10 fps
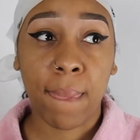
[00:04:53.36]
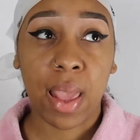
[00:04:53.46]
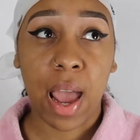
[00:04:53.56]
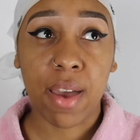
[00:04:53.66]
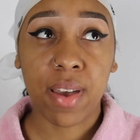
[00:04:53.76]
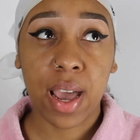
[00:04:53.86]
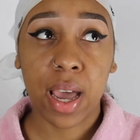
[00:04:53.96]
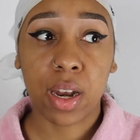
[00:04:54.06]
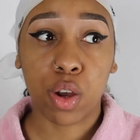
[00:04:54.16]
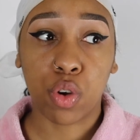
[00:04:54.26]
I
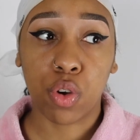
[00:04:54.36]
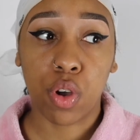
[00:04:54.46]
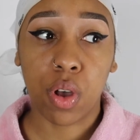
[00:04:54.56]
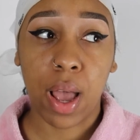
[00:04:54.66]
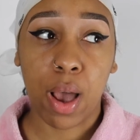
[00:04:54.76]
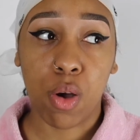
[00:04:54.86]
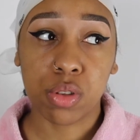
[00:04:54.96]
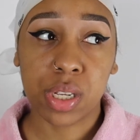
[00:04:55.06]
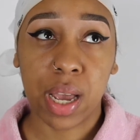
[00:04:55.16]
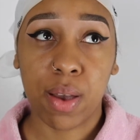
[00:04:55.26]
had a girl at
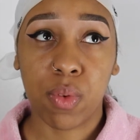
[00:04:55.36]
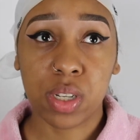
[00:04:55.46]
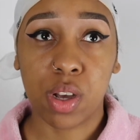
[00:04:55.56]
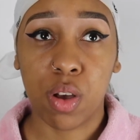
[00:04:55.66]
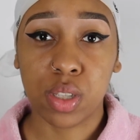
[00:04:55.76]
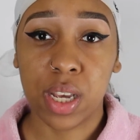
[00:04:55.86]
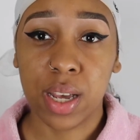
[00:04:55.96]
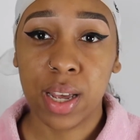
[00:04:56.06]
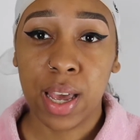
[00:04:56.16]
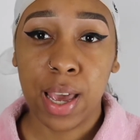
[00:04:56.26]
Ulta, I went to
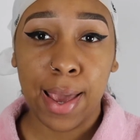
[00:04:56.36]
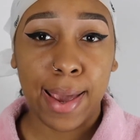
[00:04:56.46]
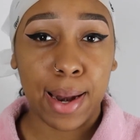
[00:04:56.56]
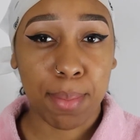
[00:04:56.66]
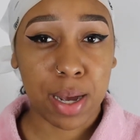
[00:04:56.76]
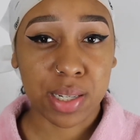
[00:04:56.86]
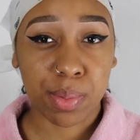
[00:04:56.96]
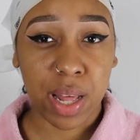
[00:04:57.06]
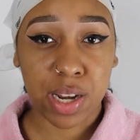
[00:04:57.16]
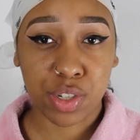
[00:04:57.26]
Ulta and I bought some
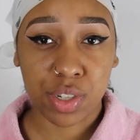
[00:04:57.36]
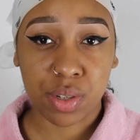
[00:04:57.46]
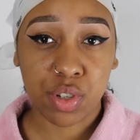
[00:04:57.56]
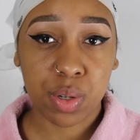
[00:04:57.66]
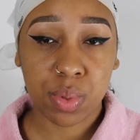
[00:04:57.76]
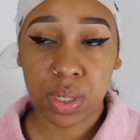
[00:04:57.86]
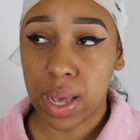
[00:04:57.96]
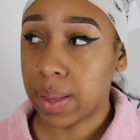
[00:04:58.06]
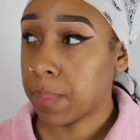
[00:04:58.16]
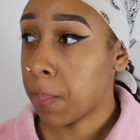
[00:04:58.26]
lashes, and she was
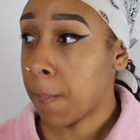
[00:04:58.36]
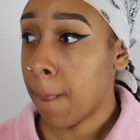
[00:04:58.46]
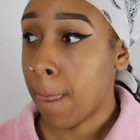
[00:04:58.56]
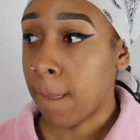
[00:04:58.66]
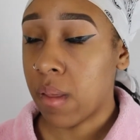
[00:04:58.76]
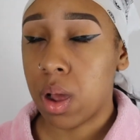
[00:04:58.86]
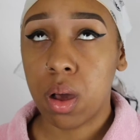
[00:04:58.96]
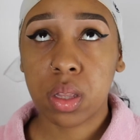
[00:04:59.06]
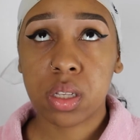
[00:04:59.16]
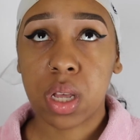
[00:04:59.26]
like,
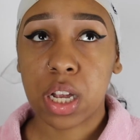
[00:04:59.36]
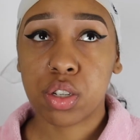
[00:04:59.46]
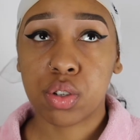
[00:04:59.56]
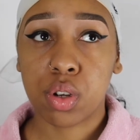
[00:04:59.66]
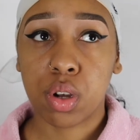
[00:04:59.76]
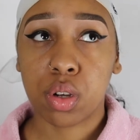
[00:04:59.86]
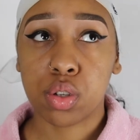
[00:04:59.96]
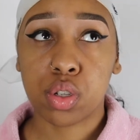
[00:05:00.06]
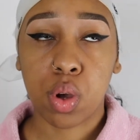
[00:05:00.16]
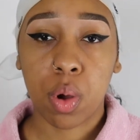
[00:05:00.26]
oh, these lashes are
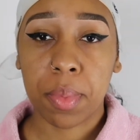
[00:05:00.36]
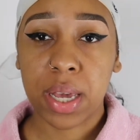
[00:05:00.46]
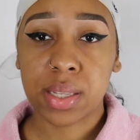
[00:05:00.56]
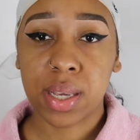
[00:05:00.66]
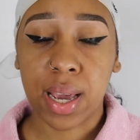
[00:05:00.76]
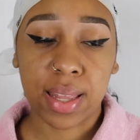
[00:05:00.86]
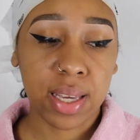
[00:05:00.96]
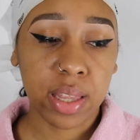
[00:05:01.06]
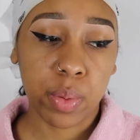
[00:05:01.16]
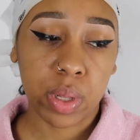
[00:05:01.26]
so amazing. I
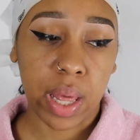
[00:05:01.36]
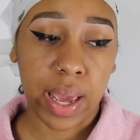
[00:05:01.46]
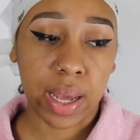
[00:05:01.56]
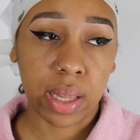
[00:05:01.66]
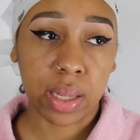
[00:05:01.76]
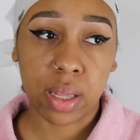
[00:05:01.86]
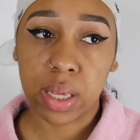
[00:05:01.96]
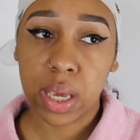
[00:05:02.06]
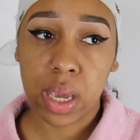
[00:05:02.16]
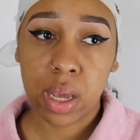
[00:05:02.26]
think they were like
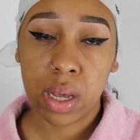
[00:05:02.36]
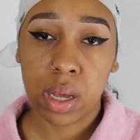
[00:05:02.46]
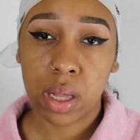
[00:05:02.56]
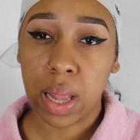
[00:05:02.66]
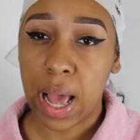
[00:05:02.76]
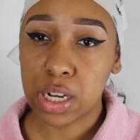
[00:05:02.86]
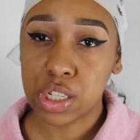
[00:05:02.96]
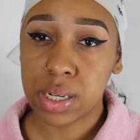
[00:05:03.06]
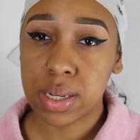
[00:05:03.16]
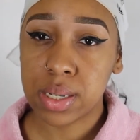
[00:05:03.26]
Lily
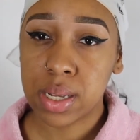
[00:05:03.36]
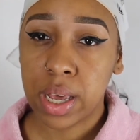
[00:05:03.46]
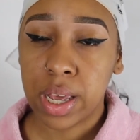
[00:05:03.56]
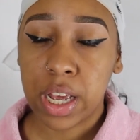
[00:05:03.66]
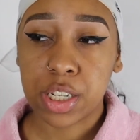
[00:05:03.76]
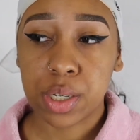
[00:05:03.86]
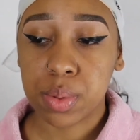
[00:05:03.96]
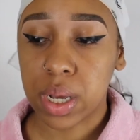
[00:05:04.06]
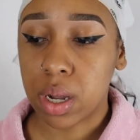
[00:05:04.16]
lashes, and she was like,